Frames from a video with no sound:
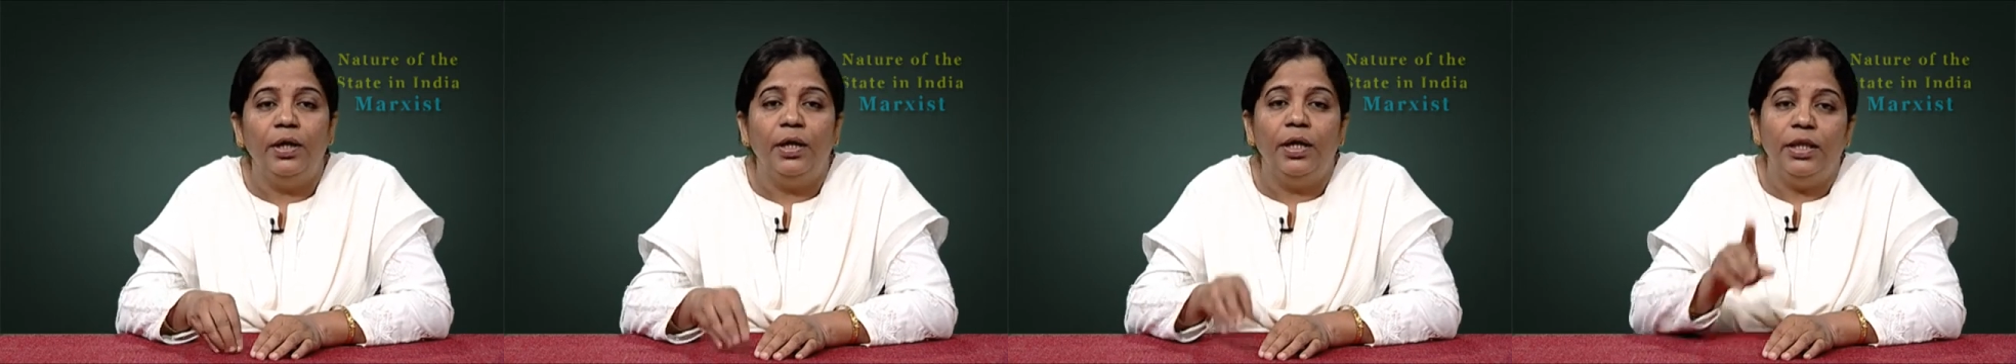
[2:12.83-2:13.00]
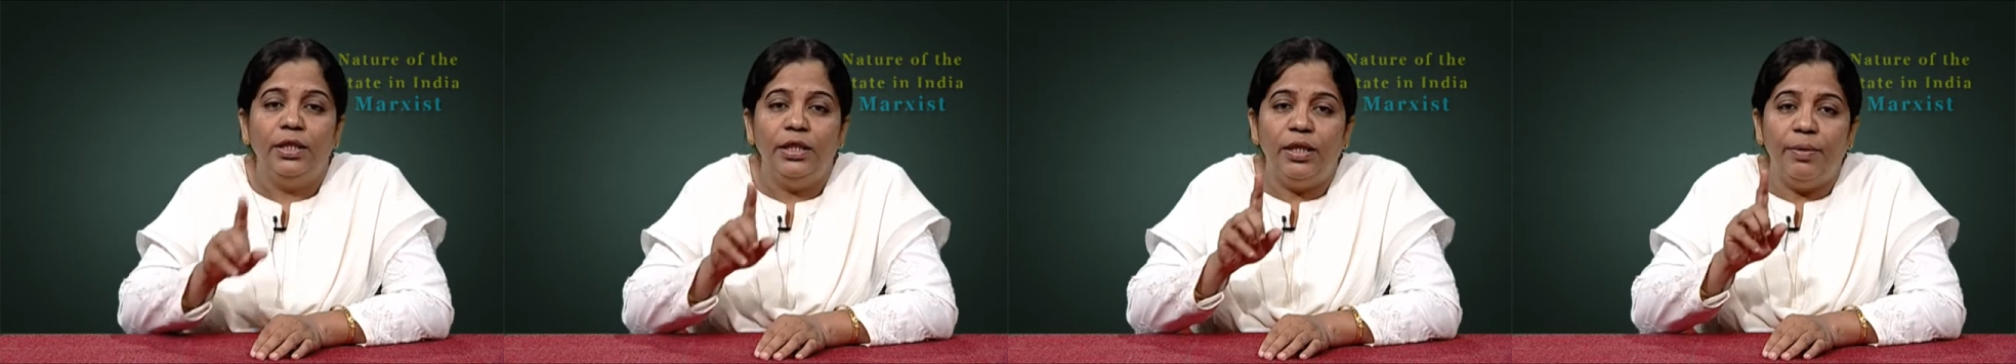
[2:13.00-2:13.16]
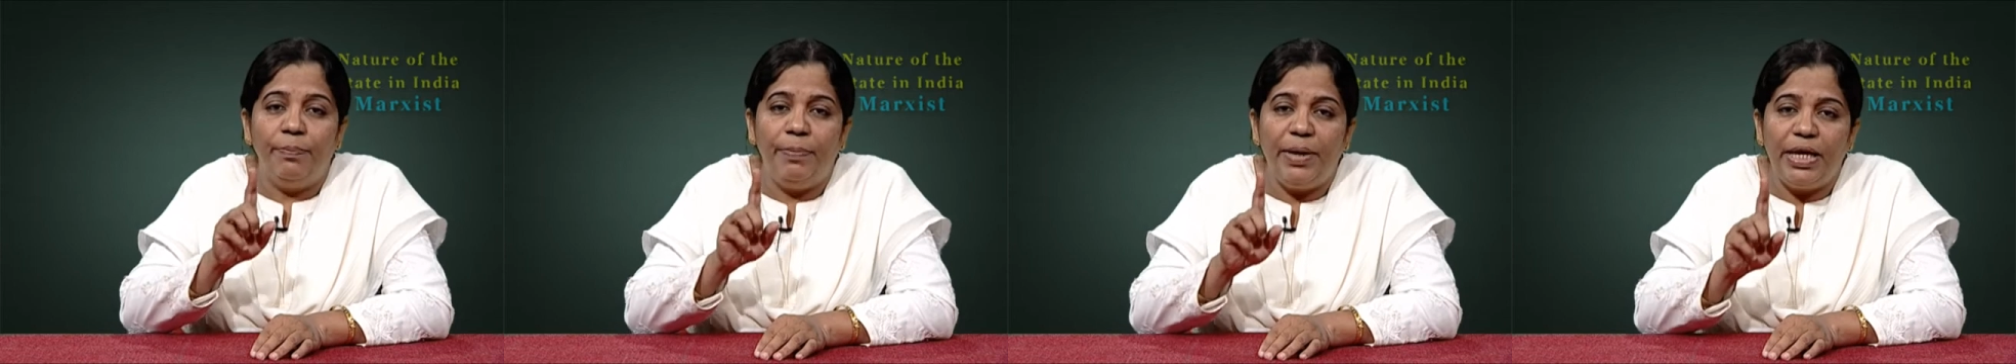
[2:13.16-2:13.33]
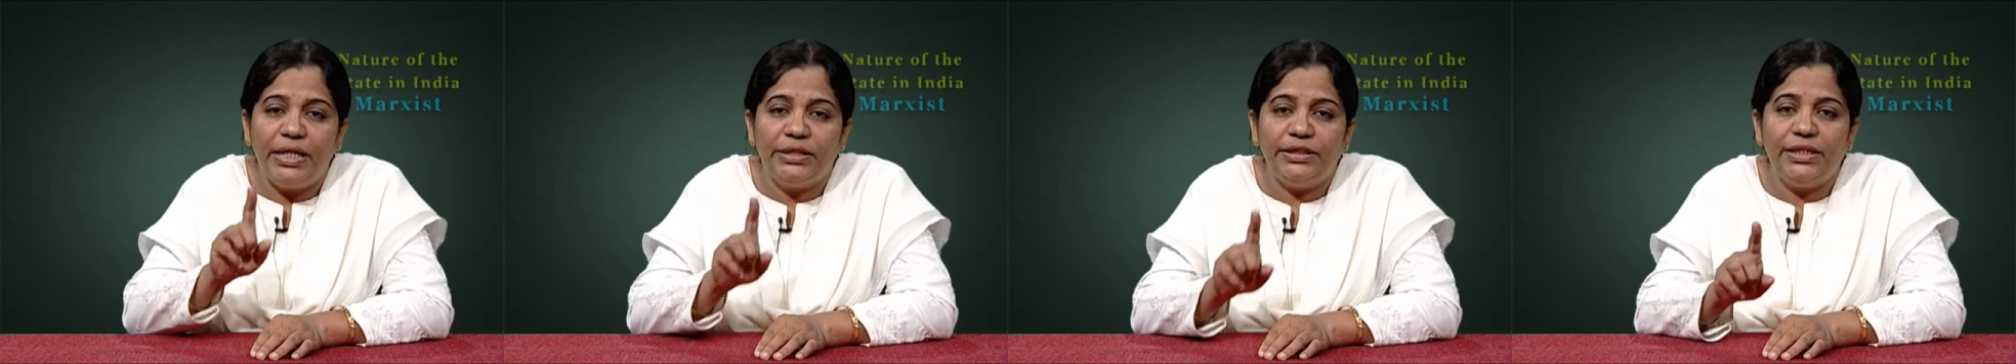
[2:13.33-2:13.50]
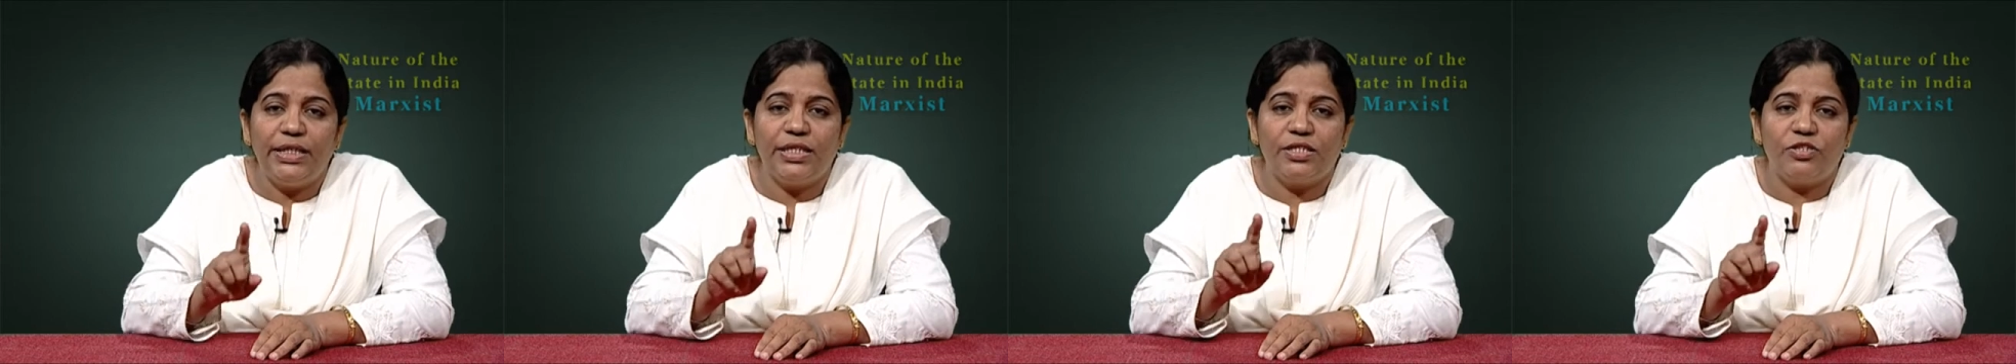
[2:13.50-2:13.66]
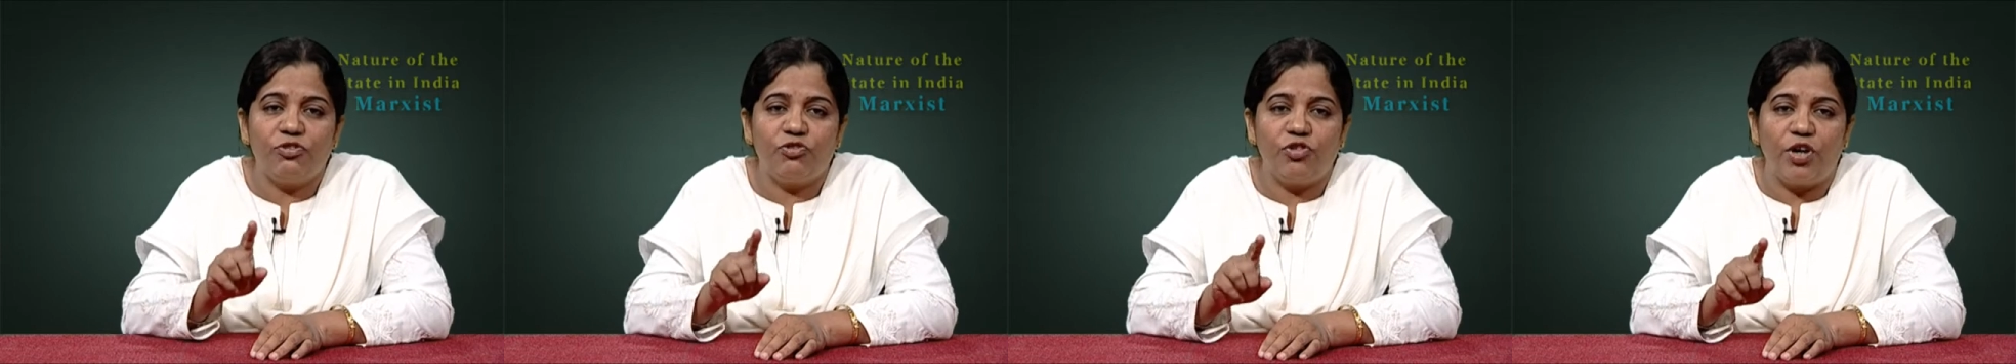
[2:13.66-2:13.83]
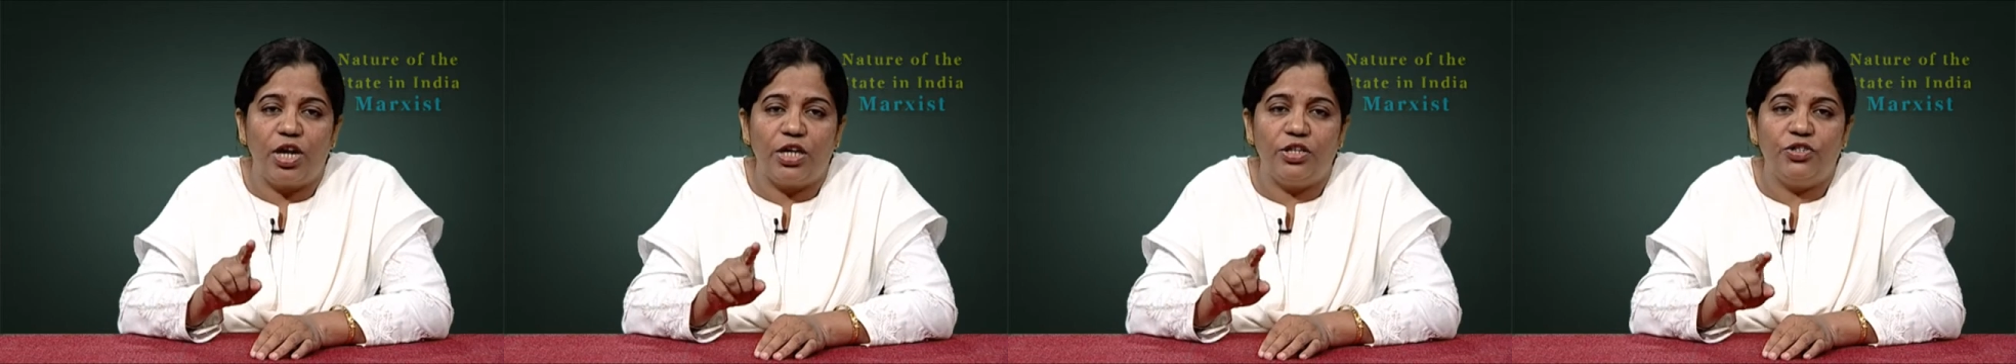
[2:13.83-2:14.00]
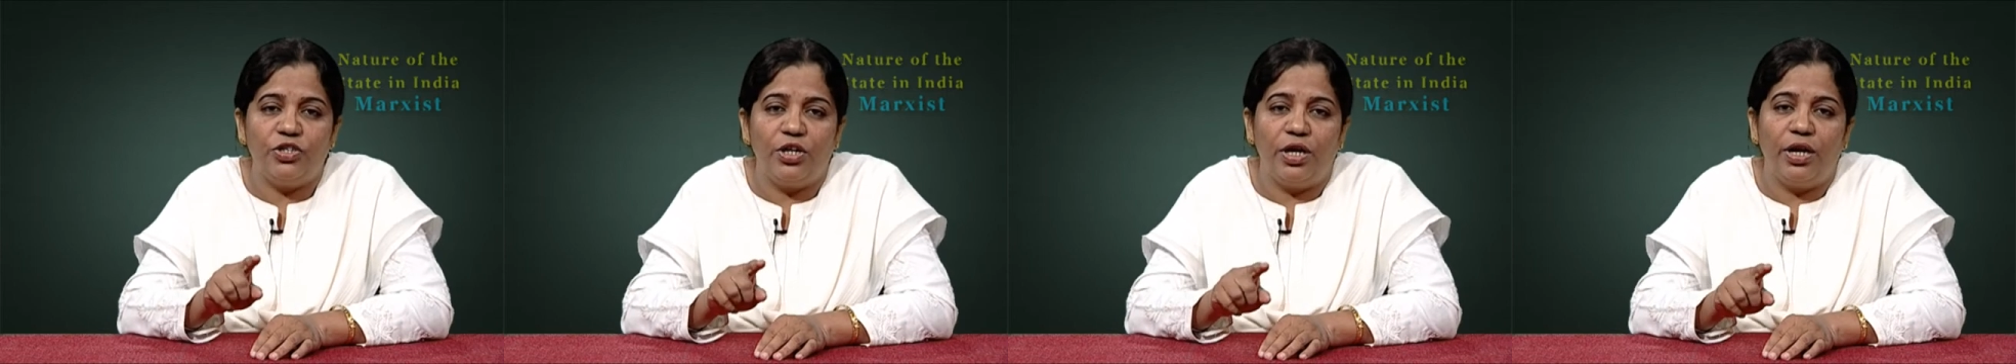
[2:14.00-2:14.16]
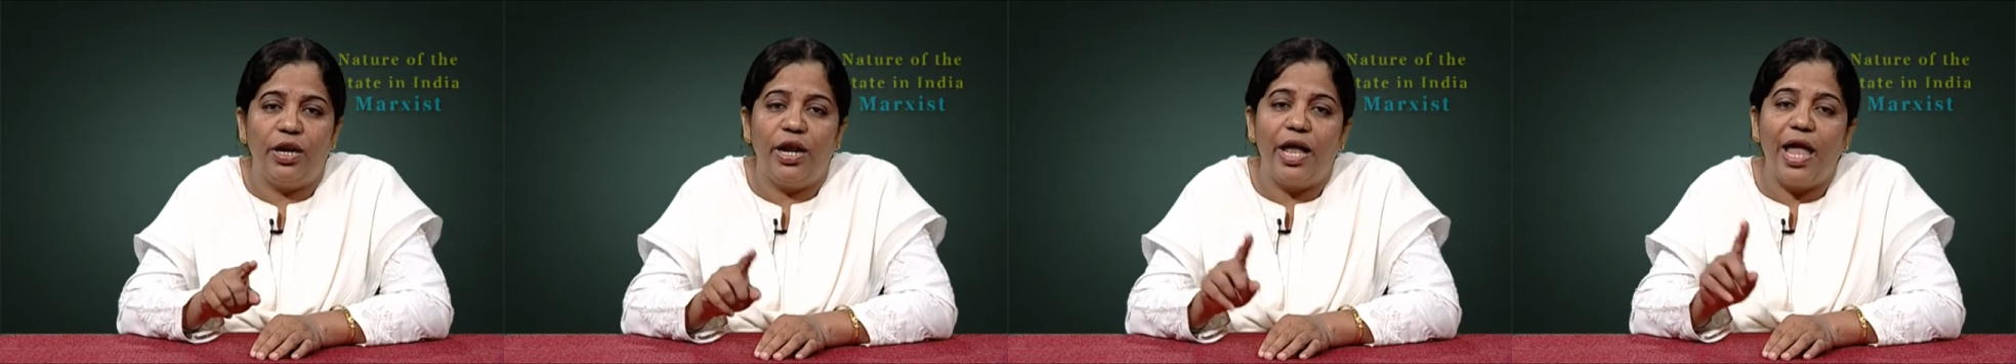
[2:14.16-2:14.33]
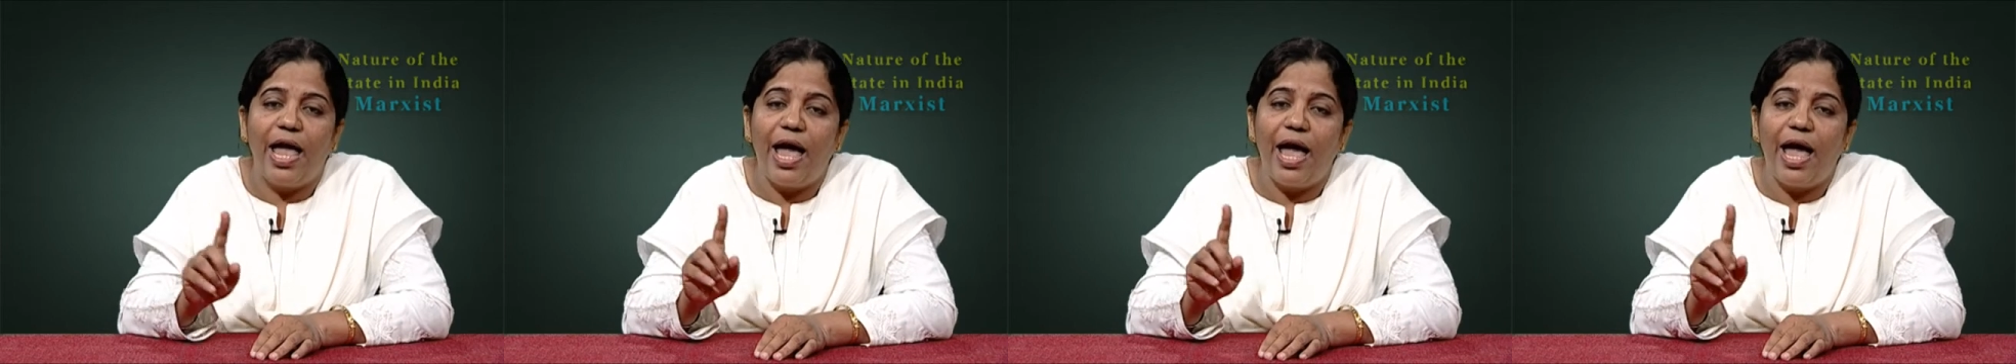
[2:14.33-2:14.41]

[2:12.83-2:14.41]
The basic structure